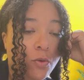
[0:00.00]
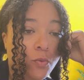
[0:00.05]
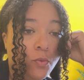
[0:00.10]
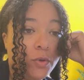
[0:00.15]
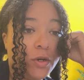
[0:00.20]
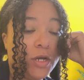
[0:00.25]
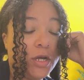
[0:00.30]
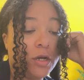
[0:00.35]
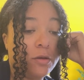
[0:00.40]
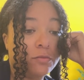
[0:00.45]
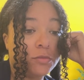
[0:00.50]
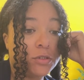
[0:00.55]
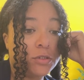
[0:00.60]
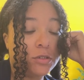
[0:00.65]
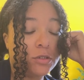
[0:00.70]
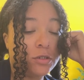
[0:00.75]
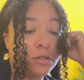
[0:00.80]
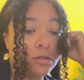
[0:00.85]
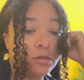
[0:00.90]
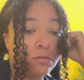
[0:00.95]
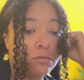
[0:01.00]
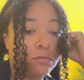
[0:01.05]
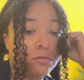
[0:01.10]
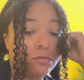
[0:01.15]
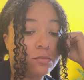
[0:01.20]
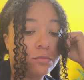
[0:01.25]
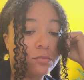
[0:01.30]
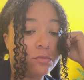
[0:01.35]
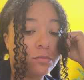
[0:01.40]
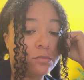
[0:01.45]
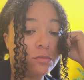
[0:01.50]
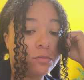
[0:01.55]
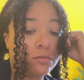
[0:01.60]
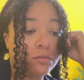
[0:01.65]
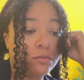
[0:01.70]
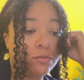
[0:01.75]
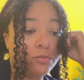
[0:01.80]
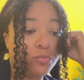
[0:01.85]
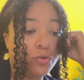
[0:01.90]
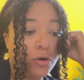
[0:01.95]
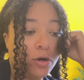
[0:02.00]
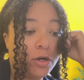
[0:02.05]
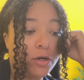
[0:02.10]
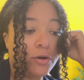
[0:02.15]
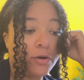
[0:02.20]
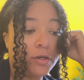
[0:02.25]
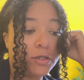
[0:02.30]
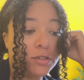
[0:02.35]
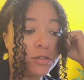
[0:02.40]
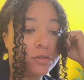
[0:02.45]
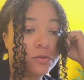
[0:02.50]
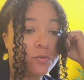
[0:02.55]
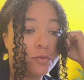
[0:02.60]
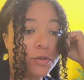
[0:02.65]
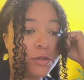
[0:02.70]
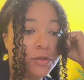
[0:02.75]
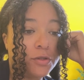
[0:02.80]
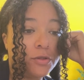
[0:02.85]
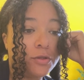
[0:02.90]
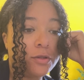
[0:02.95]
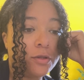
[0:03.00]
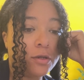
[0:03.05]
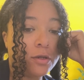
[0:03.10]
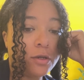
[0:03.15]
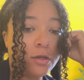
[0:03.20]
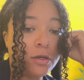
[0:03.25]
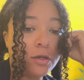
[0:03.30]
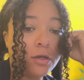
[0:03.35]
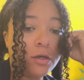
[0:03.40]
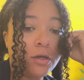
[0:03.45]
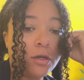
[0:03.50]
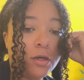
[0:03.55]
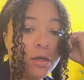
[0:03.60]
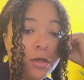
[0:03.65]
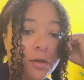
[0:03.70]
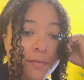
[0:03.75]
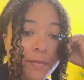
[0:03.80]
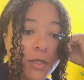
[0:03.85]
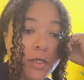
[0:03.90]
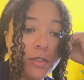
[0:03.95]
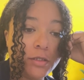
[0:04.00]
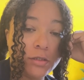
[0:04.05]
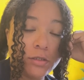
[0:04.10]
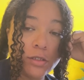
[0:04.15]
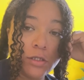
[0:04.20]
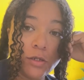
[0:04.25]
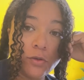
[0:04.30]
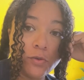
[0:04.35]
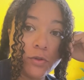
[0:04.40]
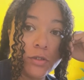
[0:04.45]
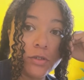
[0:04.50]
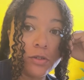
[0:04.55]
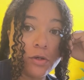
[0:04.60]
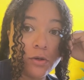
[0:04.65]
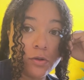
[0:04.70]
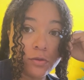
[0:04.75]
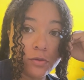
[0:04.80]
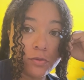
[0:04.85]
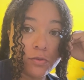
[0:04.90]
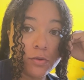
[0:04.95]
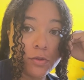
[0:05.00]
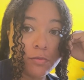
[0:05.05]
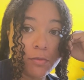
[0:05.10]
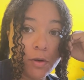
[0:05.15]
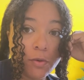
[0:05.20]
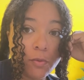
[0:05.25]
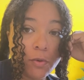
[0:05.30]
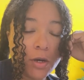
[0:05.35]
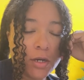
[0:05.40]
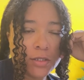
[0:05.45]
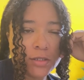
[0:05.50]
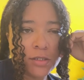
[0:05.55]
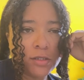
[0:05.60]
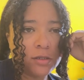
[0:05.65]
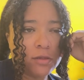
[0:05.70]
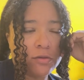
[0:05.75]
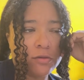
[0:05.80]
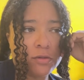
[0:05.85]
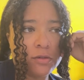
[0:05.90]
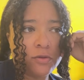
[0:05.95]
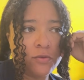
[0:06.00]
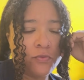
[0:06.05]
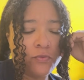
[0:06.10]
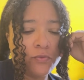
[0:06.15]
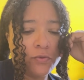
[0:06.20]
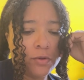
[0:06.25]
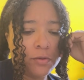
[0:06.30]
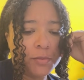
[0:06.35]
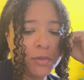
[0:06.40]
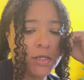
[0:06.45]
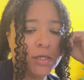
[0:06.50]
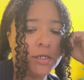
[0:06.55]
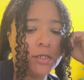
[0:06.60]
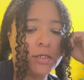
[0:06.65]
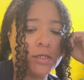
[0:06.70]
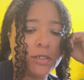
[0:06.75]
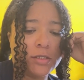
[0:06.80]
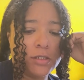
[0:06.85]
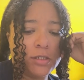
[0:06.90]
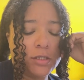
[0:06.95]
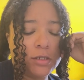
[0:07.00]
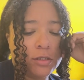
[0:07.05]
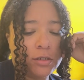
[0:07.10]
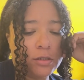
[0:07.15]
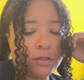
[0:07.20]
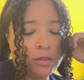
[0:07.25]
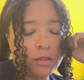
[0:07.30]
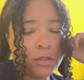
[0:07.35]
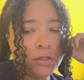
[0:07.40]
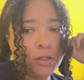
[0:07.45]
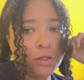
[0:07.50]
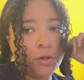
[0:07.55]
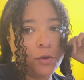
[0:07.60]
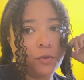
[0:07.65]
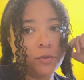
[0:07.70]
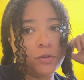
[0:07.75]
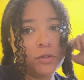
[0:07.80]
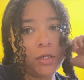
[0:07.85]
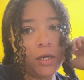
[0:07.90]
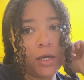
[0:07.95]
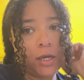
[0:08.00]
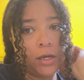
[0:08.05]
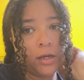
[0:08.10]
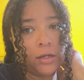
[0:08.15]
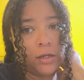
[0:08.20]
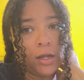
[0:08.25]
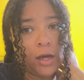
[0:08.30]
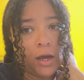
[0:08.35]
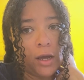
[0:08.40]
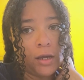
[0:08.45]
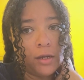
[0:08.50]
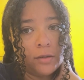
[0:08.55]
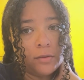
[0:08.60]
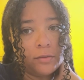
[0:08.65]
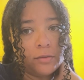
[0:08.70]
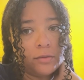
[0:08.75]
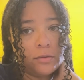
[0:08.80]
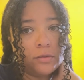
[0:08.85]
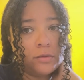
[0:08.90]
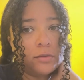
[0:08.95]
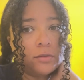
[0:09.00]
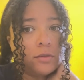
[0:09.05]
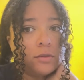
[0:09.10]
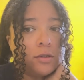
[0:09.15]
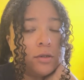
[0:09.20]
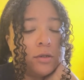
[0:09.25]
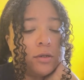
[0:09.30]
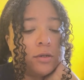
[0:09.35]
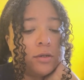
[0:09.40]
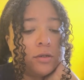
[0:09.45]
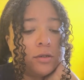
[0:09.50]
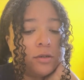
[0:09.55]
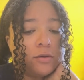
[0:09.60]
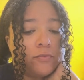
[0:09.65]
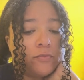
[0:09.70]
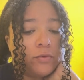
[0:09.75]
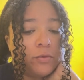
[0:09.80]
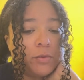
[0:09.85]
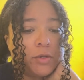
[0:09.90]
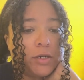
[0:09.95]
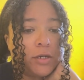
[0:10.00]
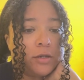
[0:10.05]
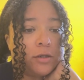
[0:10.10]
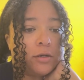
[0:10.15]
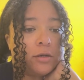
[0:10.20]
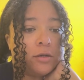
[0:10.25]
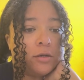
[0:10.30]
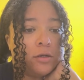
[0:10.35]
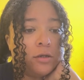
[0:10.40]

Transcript: When it comes to progress with me seeing results with my walks it for me it doesn't you know take a lot uh, for me to